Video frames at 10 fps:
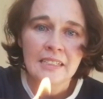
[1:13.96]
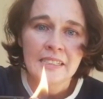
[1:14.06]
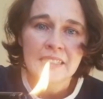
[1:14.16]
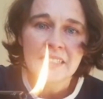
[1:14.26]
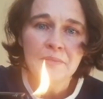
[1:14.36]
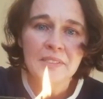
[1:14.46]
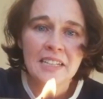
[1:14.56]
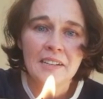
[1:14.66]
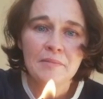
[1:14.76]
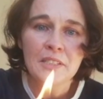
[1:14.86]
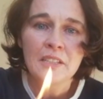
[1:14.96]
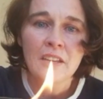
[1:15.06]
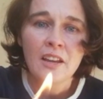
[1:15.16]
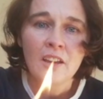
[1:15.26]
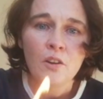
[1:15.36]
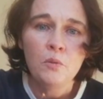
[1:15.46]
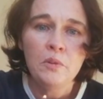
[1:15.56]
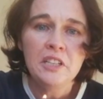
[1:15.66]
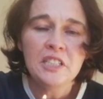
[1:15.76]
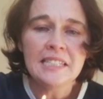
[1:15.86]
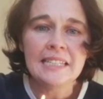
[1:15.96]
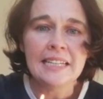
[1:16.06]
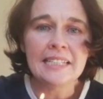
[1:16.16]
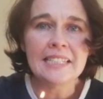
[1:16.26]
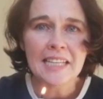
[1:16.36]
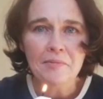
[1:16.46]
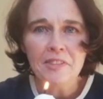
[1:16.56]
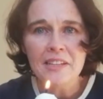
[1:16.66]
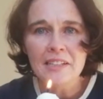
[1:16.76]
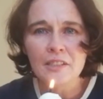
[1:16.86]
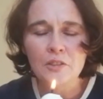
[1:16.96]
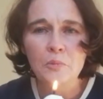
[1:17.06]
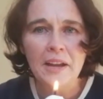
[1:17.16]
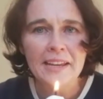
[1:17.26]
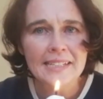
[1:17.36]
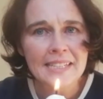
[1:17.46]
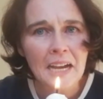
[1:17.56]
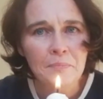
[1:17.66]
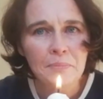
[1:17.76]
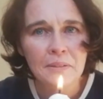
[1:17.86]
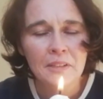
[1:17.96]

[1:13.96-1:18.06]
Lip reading: sometimes we just need something to wake us up,